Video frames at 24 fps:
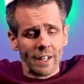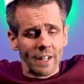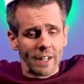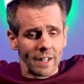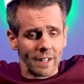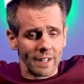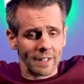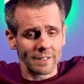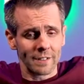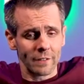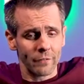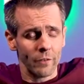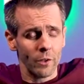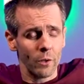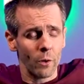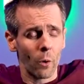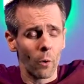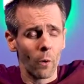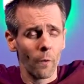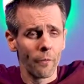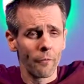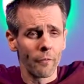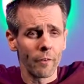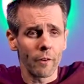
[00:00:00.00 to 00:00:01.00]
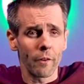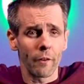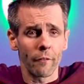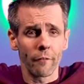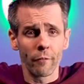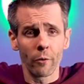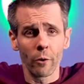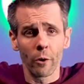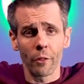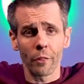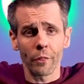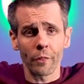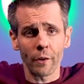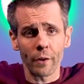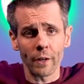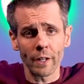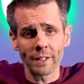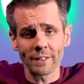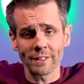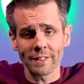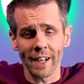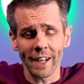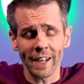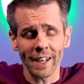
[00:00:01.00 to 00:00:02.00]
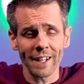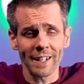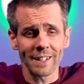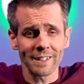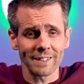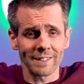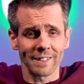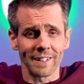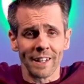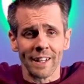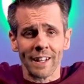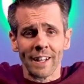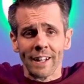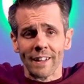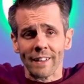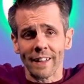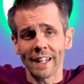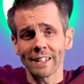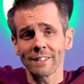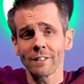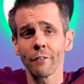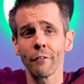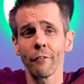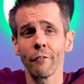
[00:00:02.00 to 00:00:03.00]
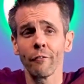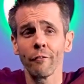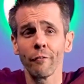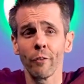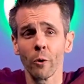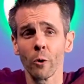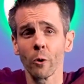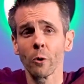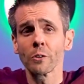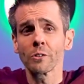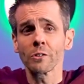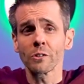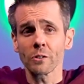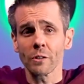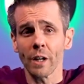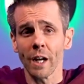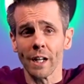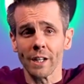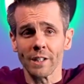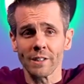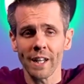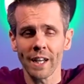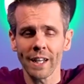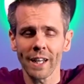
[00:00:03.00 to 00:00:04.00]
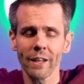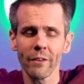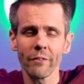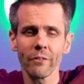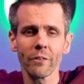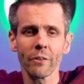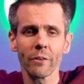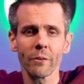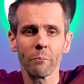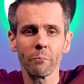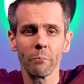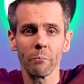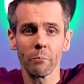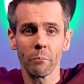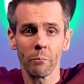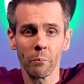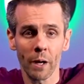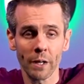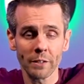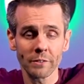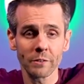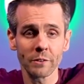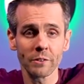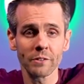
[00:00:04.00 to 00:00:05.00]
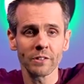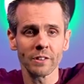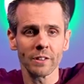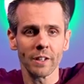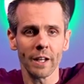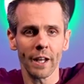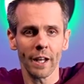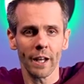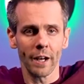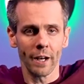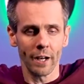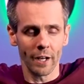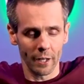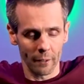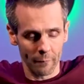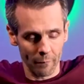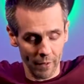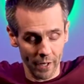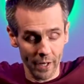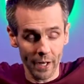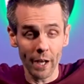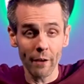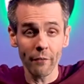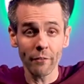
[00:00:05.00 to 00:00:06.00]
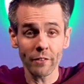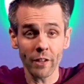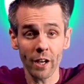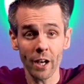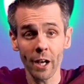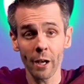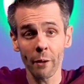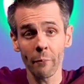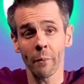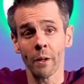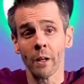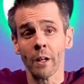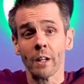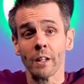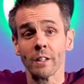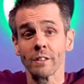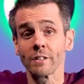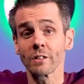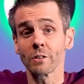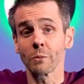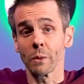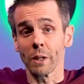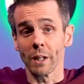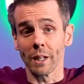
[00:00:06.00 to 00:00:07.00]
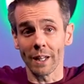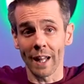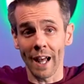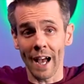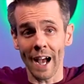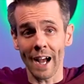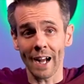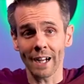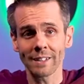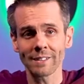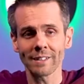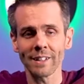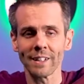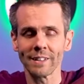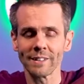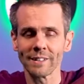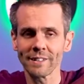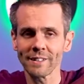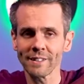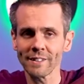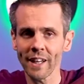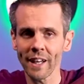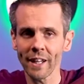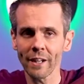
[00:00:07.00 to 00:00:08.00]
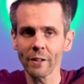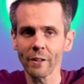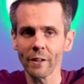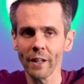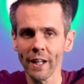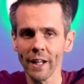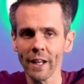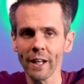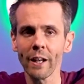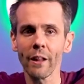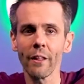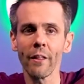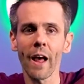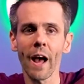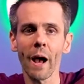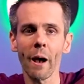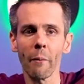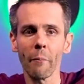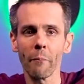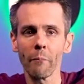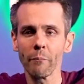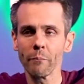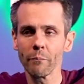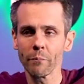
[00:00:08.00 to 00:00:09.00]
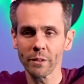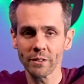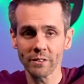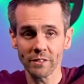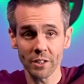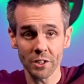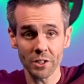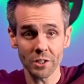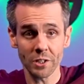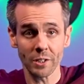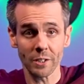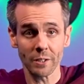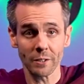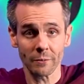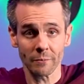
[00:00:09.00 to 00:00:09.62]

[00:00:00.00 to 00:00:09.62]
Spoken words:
because if you hold for a full 30 seconds, that's a full stretch. That gives your muscles enough time to relax and settle into that position.